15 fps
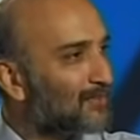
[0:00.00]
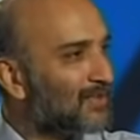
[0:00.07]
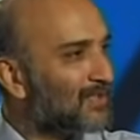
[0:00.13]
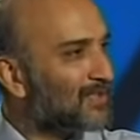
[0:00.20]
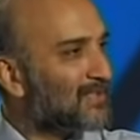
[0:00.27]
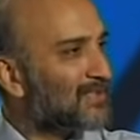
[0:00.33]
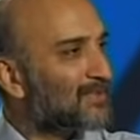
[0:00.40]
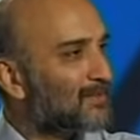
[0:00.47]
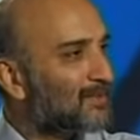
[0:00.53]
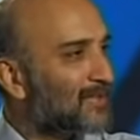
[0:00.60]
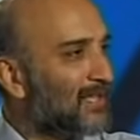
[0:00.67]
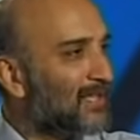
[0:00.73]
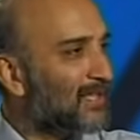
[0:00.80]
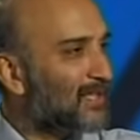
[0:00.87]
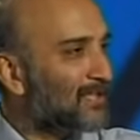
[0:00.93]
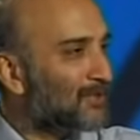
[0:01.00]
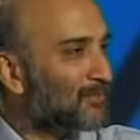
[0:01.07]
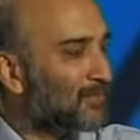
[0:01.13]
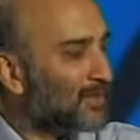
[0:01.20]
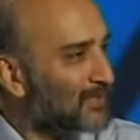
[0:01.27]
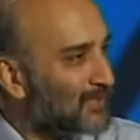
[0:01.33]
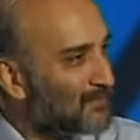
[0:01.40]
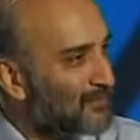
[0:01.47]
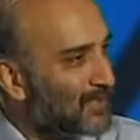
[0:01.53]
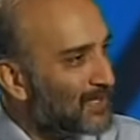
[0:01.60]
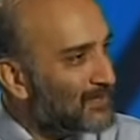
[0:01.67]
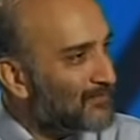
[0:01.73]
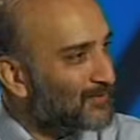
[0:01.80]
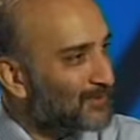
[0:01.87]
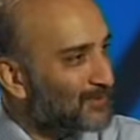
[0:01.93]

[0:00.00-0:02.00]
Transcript: What does it mean for